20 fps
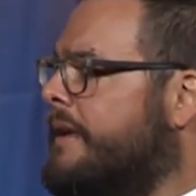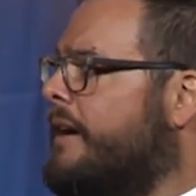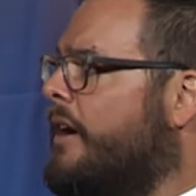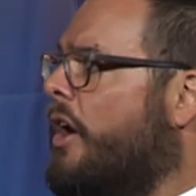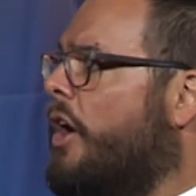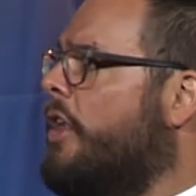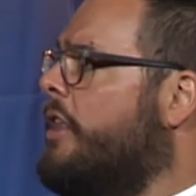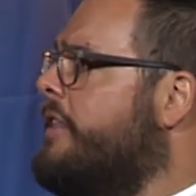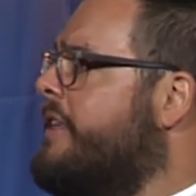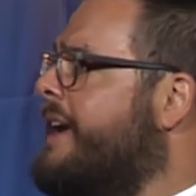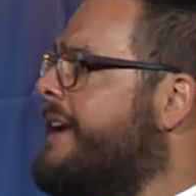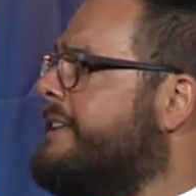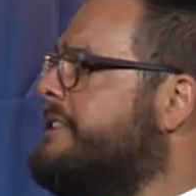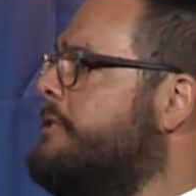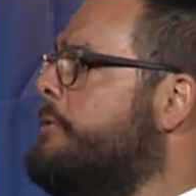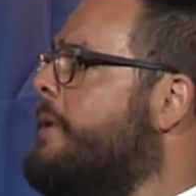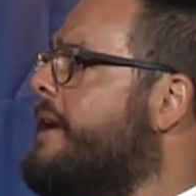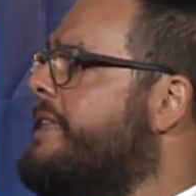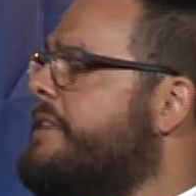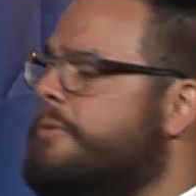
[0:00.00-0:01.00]
All of that is
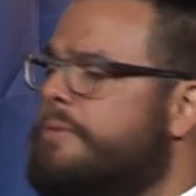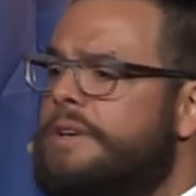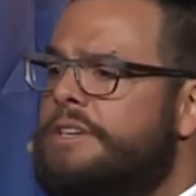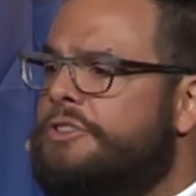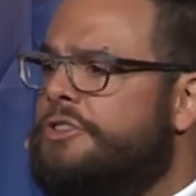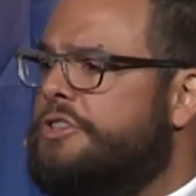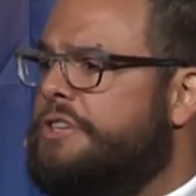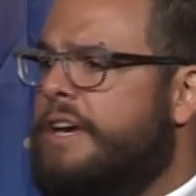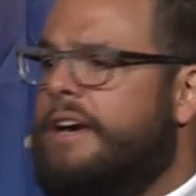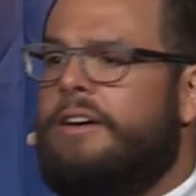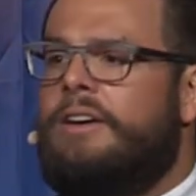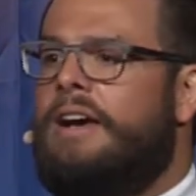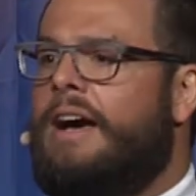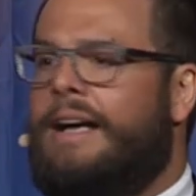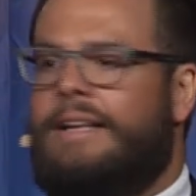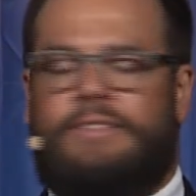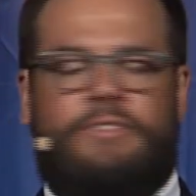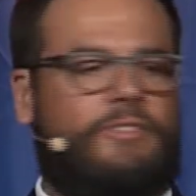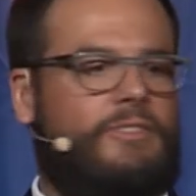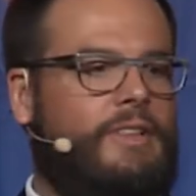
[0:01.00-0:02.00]
a way that we share
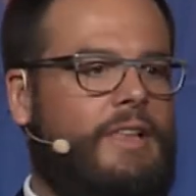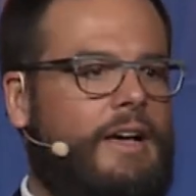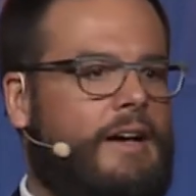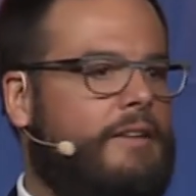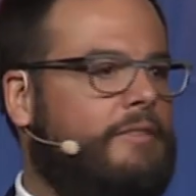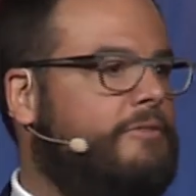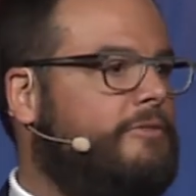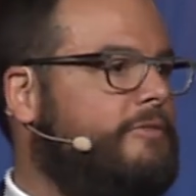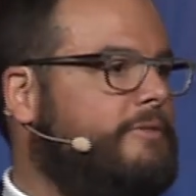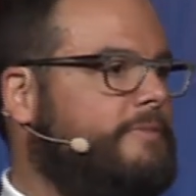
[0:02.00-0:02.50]
God's love.